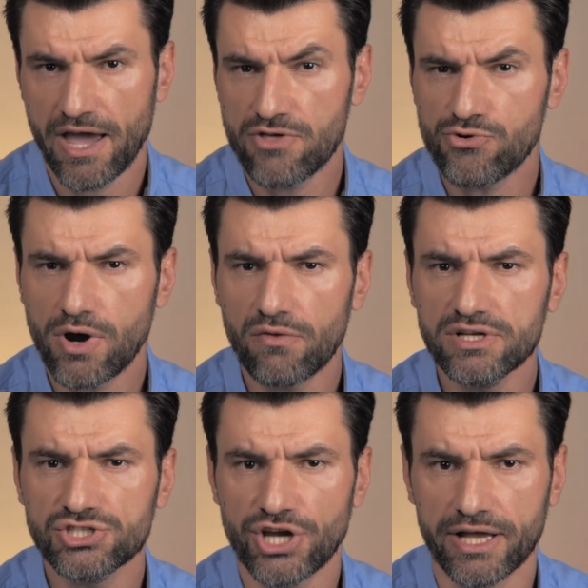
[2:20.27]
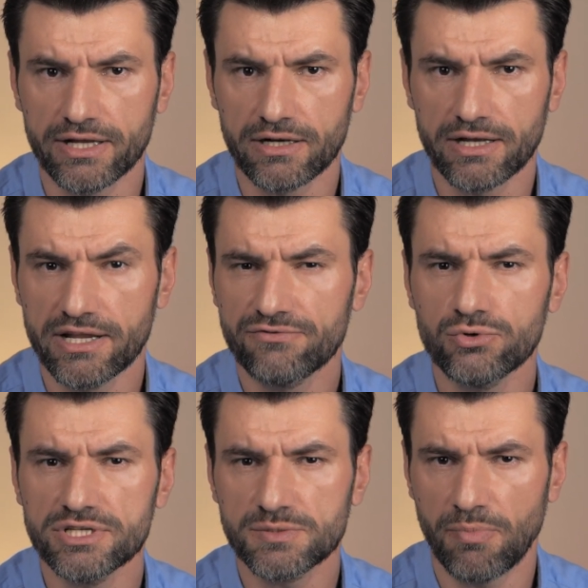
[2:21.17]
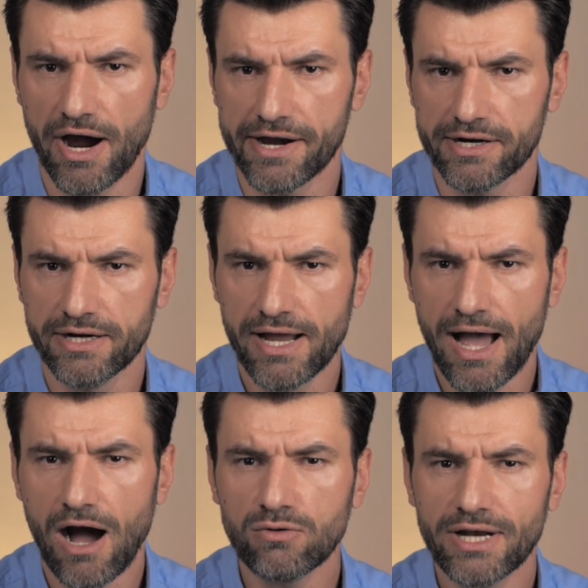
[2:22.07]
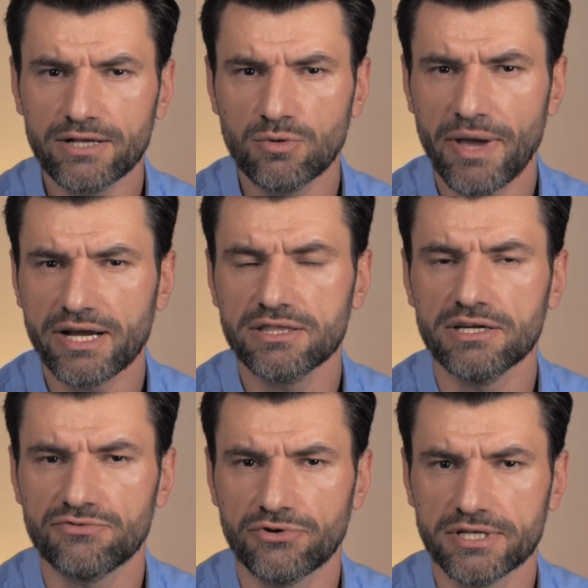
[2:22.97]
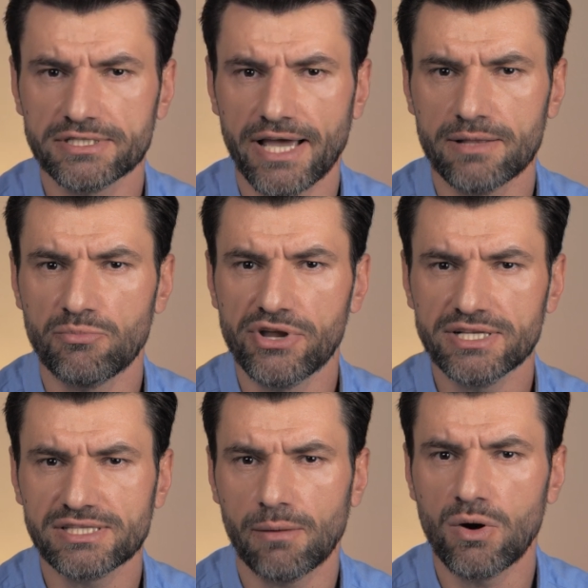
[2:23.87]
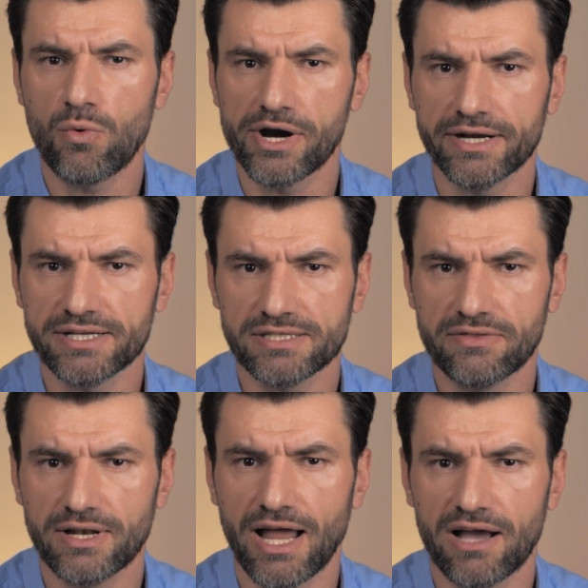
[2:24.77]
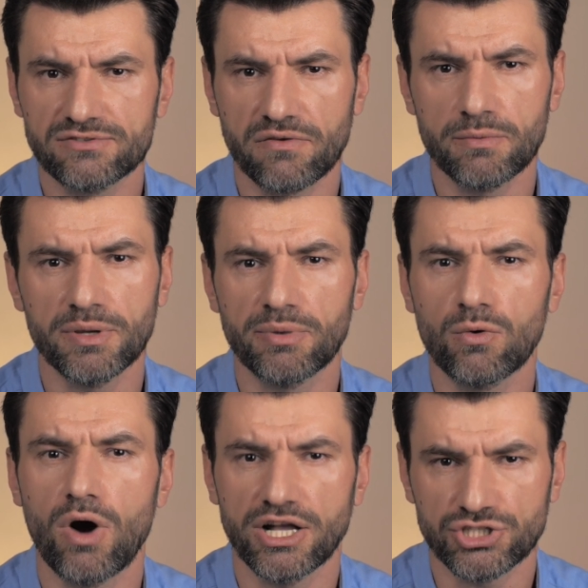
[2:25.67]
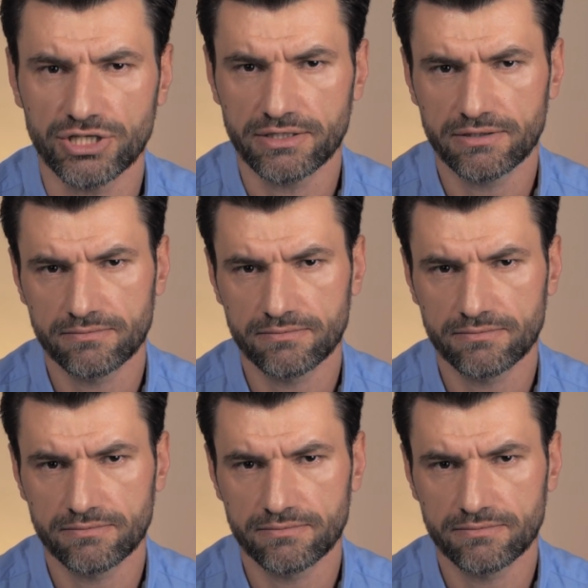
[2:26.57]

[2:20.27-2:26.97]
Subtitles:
And throughout this channel, Live to Inspire, I would like to make a difference and bring some awareness in the lives of the people watching.